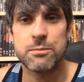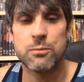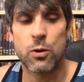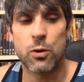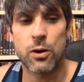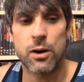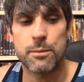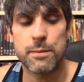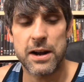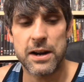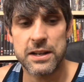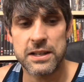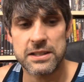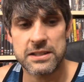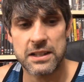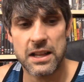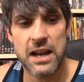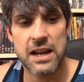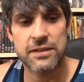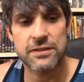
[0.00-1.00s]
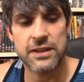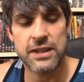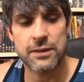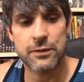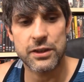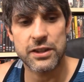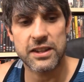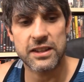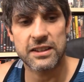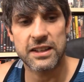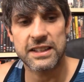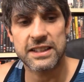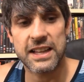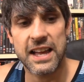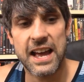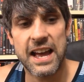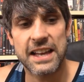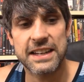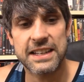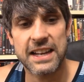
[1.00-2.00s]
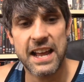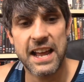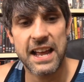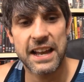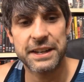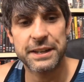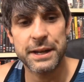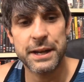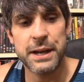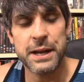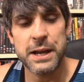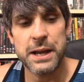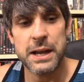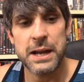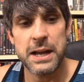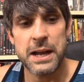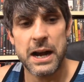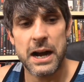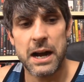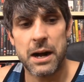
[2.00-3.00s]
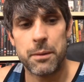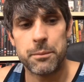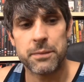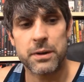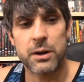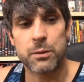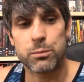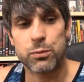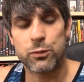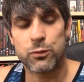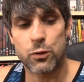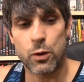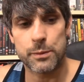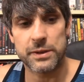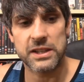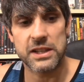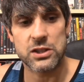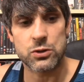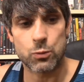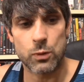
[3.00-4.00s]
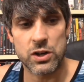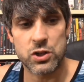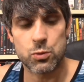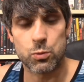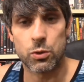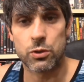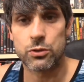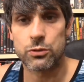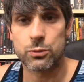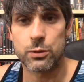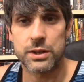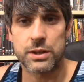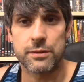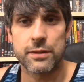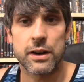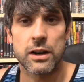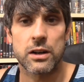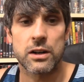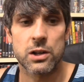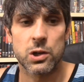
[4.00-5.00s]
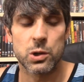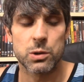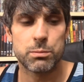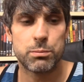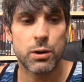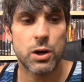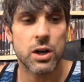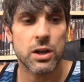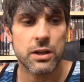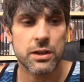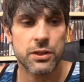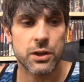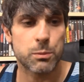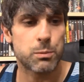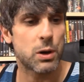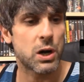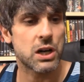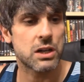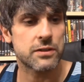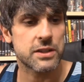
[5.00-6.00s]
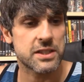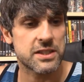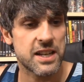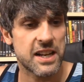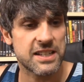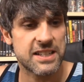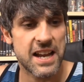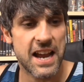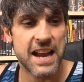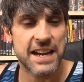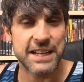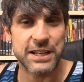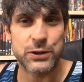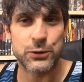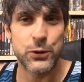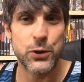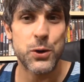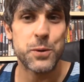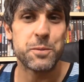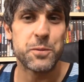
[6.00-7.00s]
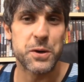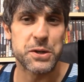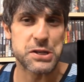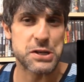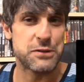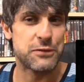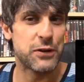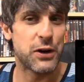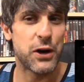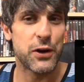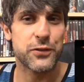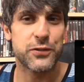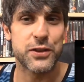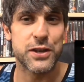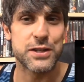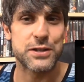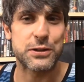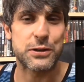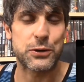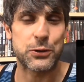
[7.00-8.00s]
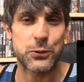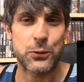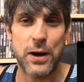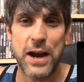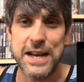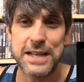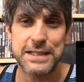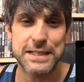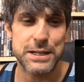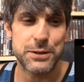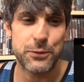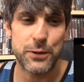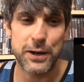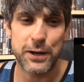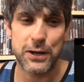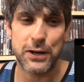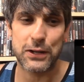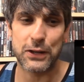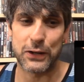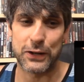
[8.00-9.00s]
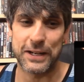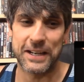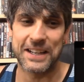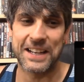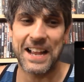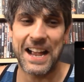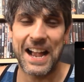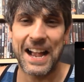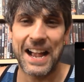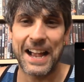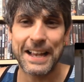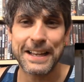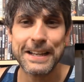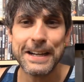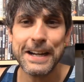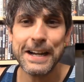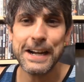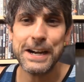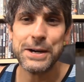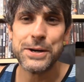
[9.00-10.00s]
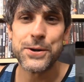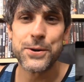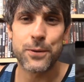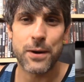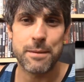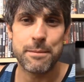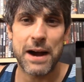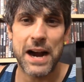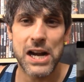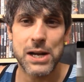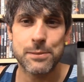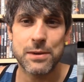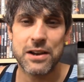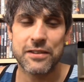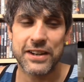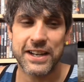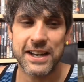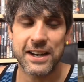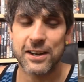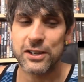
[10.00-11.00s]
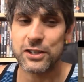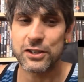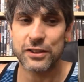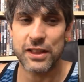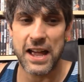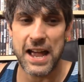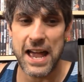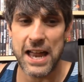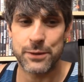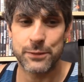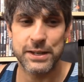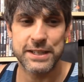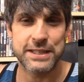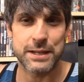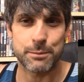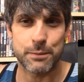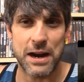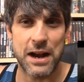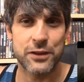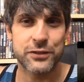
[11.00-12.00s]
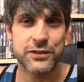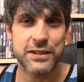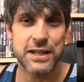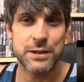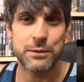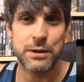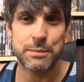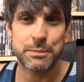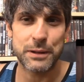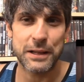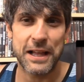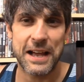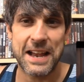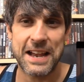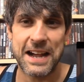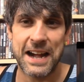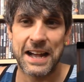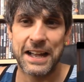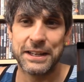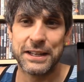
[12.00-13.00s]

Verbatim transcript: more about his life and everything like that. And um, they're performing these rituals with a very old book. They're part of a satanic group, which involves this crazy, weird looking guy who reminded me of a character that Henry Zebrowski would play on